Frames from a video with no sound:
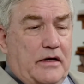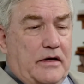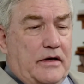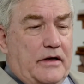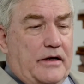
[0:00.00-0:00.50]

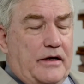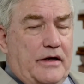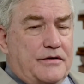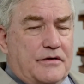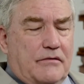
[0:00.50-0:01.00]

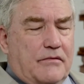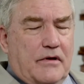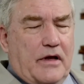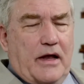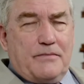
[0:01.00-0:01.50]
as an
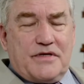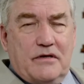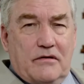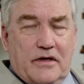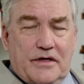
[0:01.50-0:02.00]

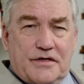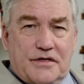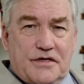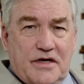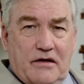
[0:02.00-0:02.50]
absolutely
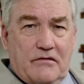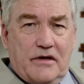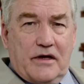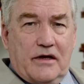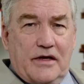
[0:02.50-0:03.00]

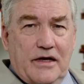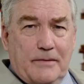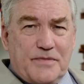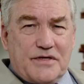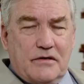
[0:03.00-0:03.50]
astounding
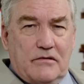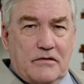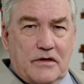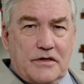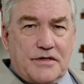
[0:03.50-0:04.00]
capstone
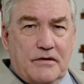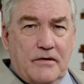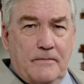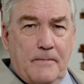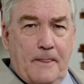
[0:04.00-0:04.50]
to this era,